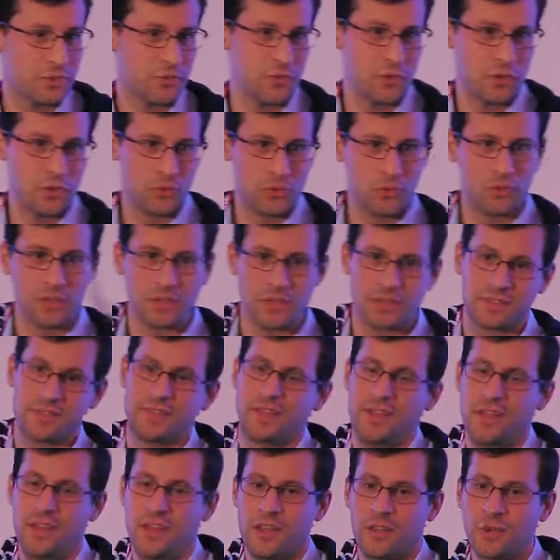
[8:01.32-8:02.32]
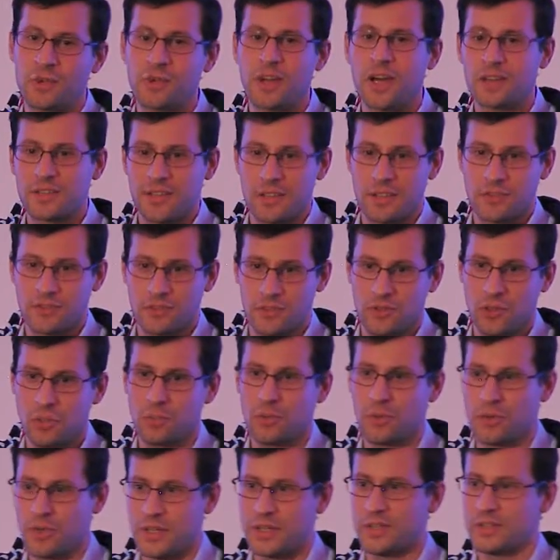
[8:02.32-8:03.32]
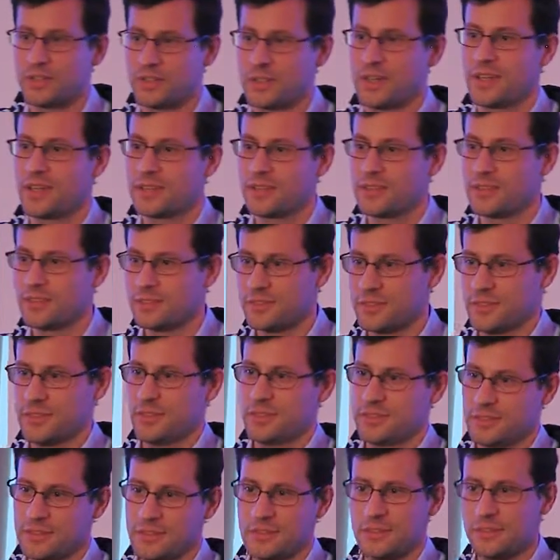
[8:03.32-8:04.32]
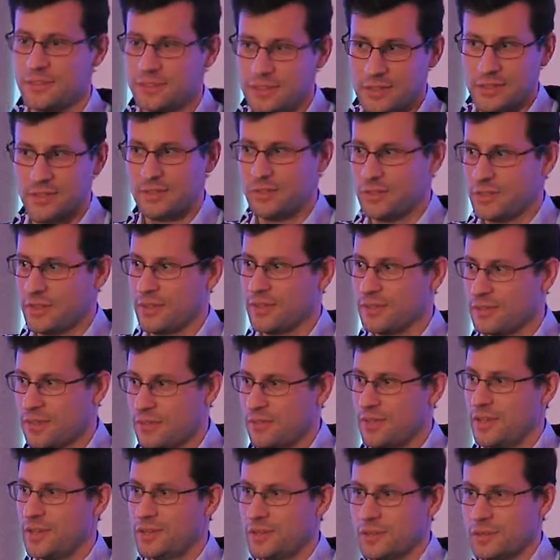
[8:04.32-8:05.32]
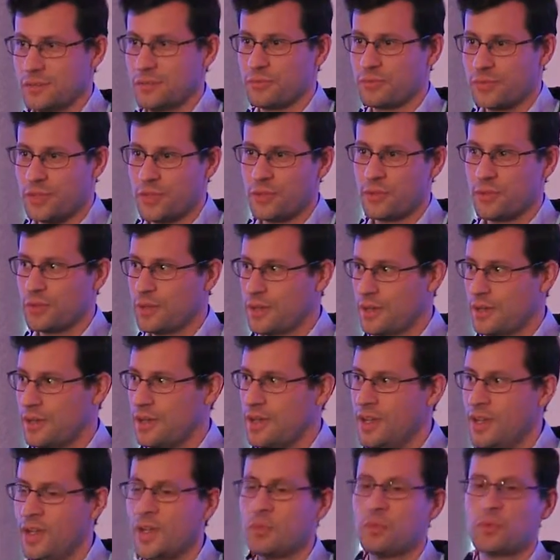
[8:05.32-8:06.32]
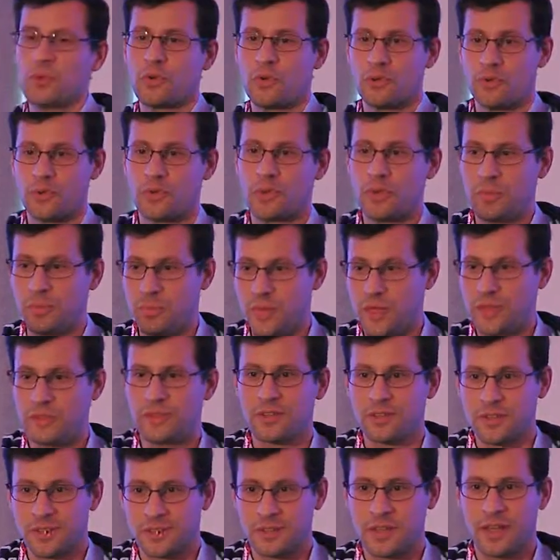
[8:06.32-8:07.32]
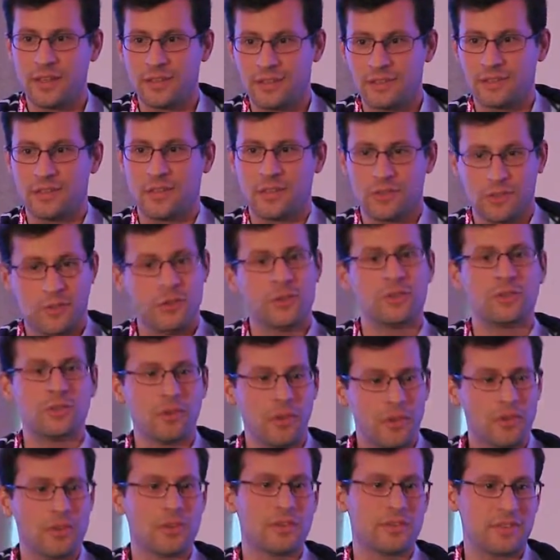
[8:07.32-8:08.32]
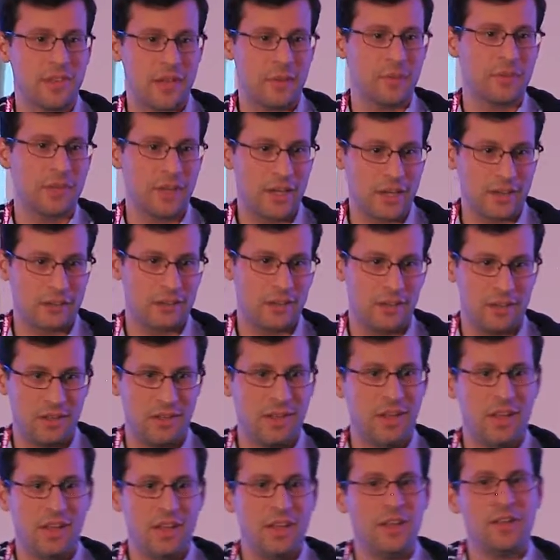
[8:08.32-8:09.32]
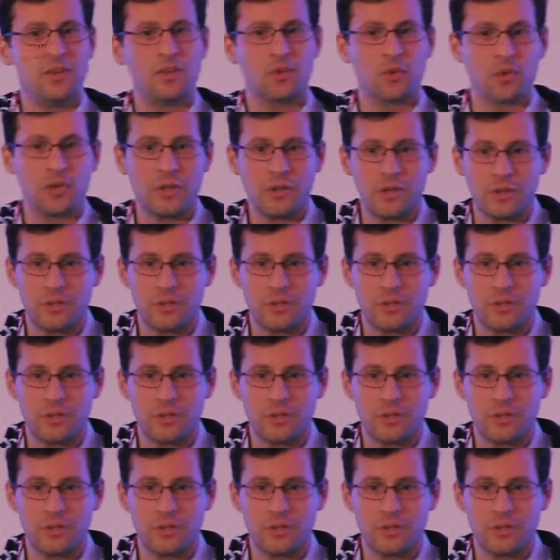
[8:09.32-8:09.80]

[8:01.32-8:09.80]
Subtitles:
if you do this, you're not actually operating at the statistical significance level that you think you are, because you're repeatedly testing on the same data. So